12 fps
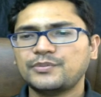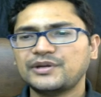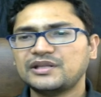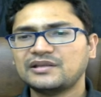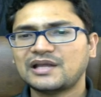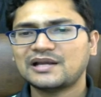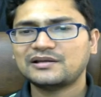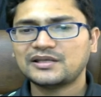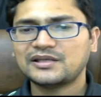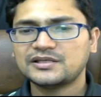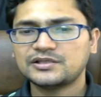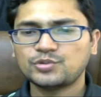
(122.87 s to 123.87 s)
in that
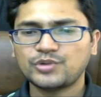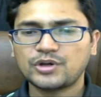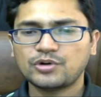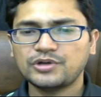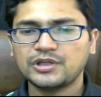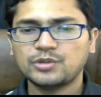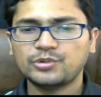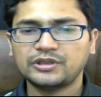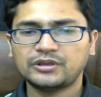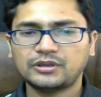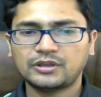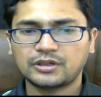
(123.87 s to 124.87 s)
case, we have to deal
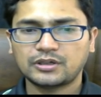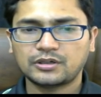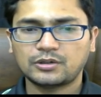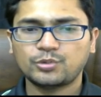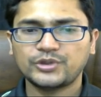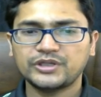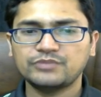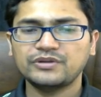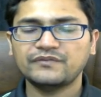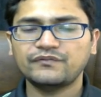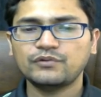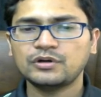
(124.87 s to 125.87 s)
with queen
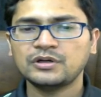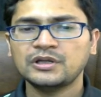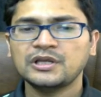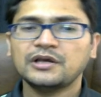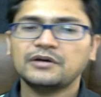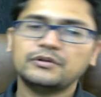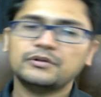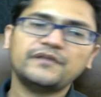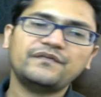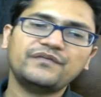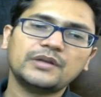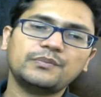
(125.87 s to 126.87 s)
b4.
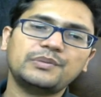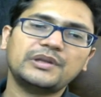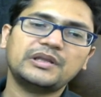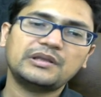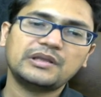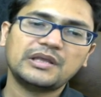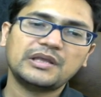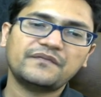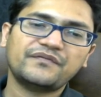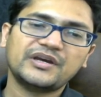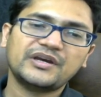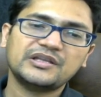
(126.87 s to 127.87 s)
If we are playing
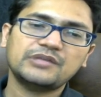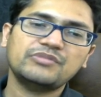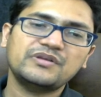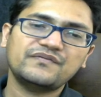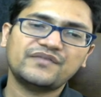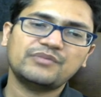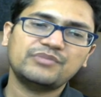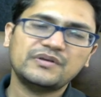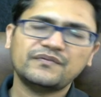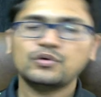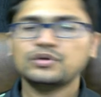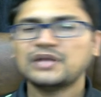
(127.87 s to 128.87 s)
a5, then
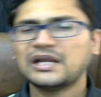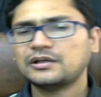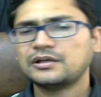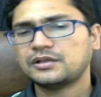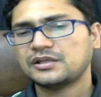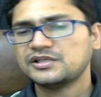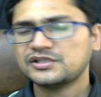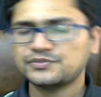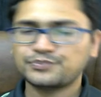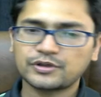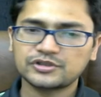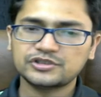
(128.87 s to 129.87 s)
b5, b4, that is
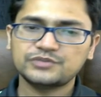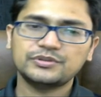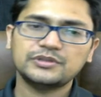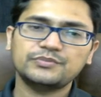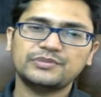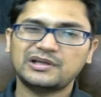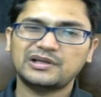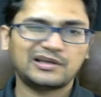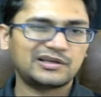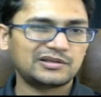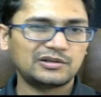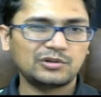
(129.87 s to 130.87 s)
possible, but
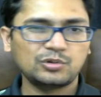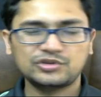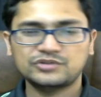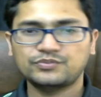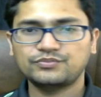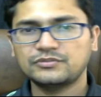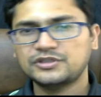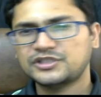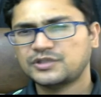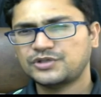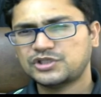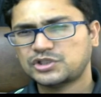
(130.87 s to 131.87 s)
looks a
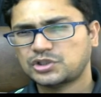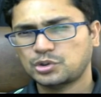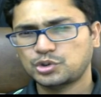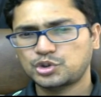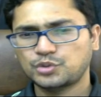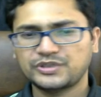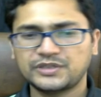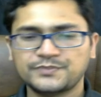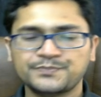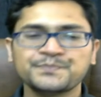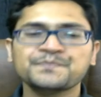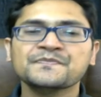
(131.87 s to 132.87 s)
little bit slow to me.
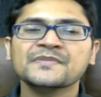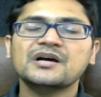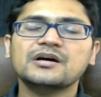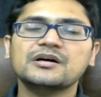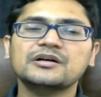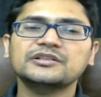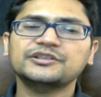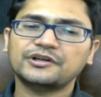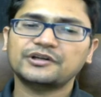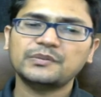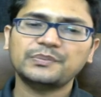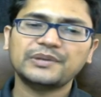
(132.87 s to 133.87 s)
The
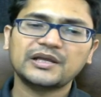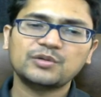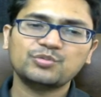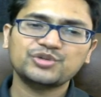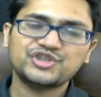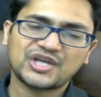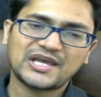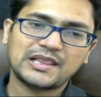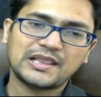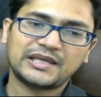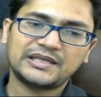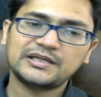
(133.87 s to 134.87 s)
third plan which I
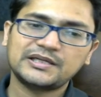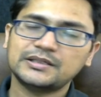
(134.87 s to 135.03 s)
like